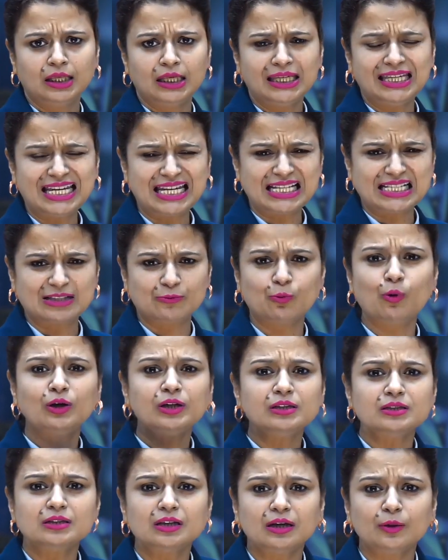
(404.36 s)
Yes, what
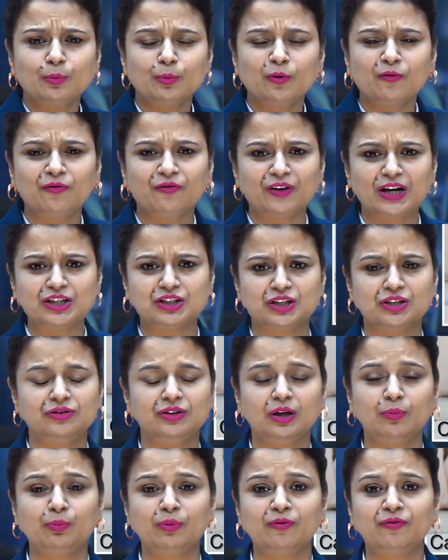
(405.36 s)
is their profession?
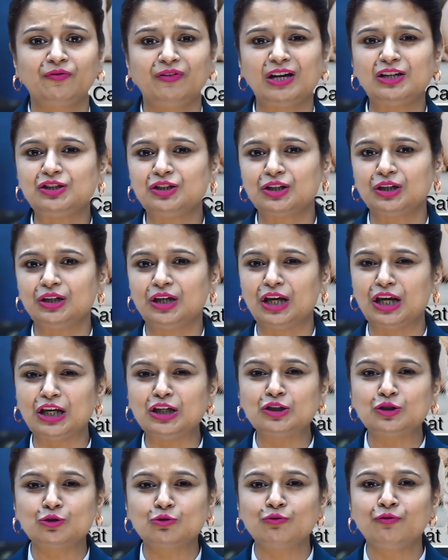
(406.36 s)
Their profession
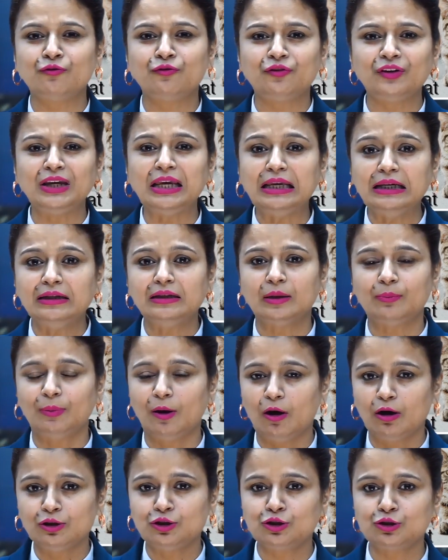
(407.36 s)
is to feed
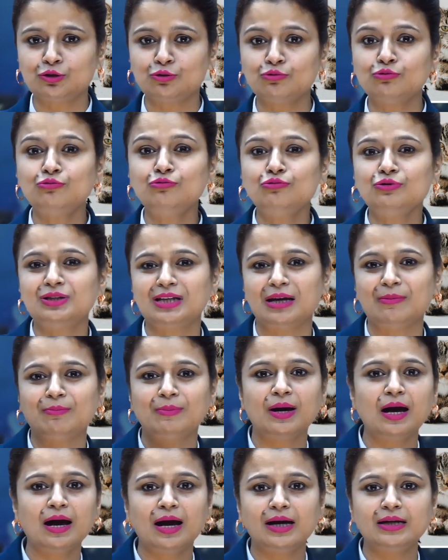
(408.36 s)
upon shrews and
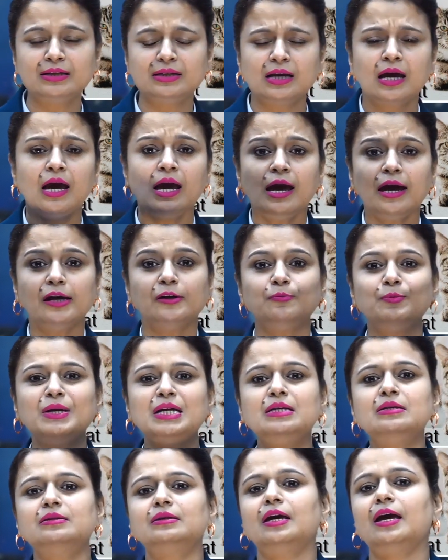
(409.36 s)
mice. It
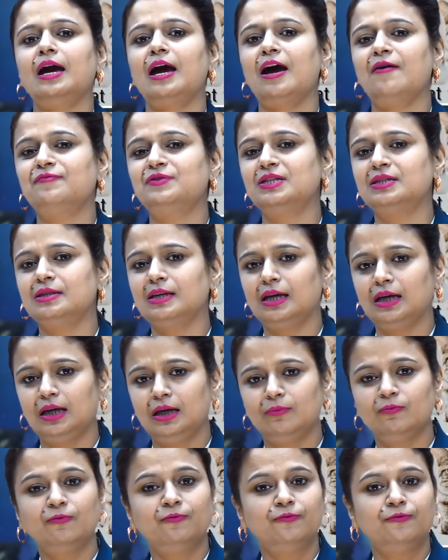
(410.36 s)
means they have
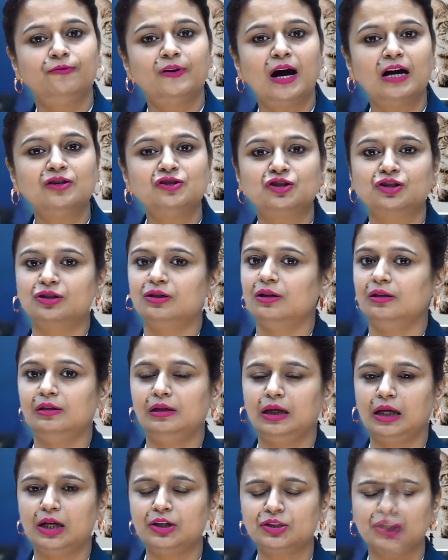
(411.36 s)
same functional
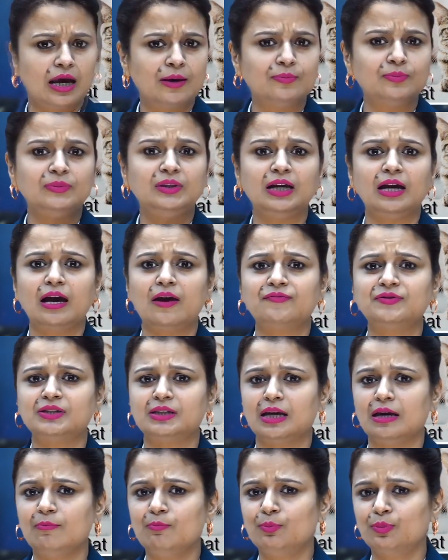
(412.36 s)
niche. They have
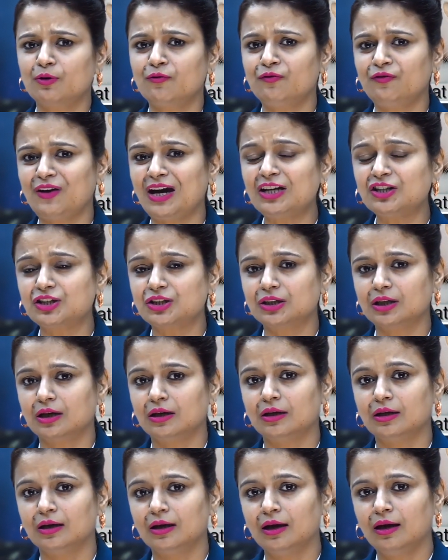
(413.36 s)
same
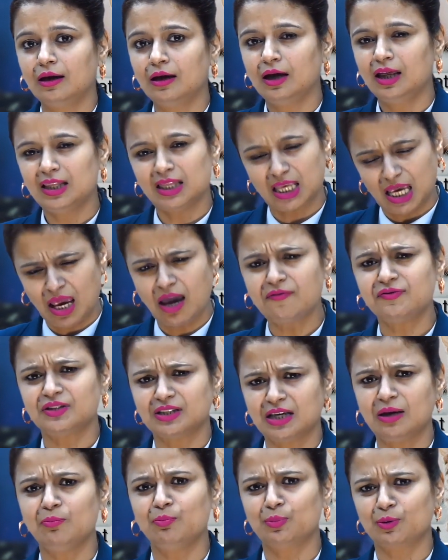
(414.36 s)
profession. They have
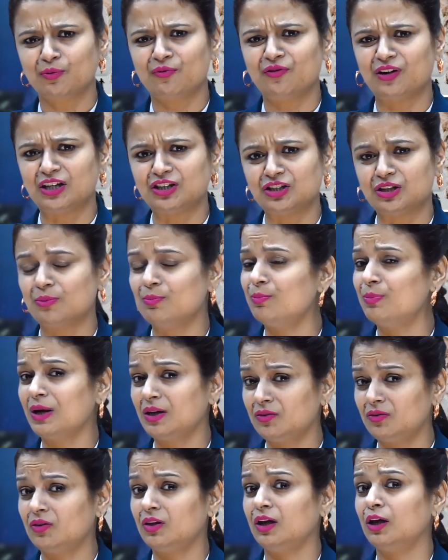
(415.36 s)
same profession,
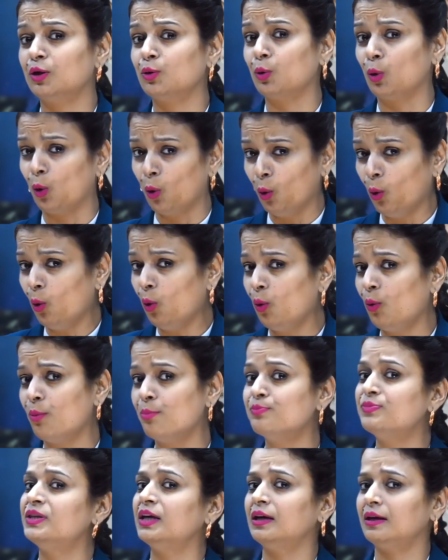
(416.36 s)
but their
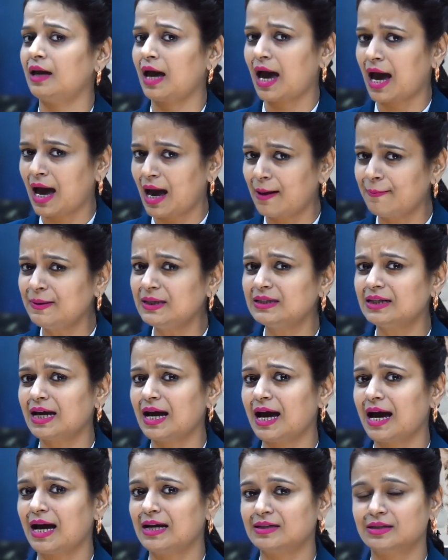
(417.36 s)
home, their
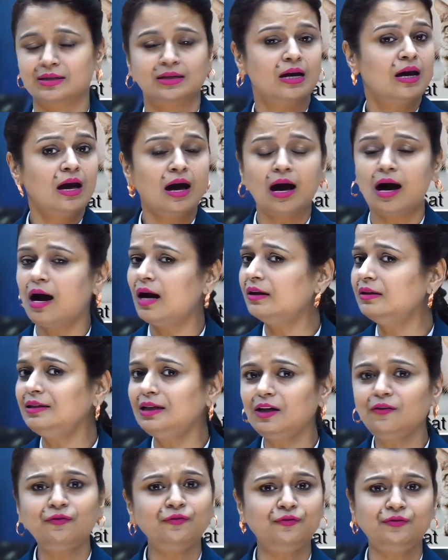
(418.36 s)
habitats are
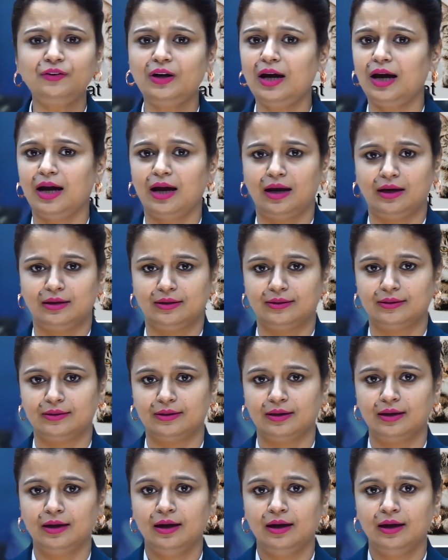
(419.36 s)
different.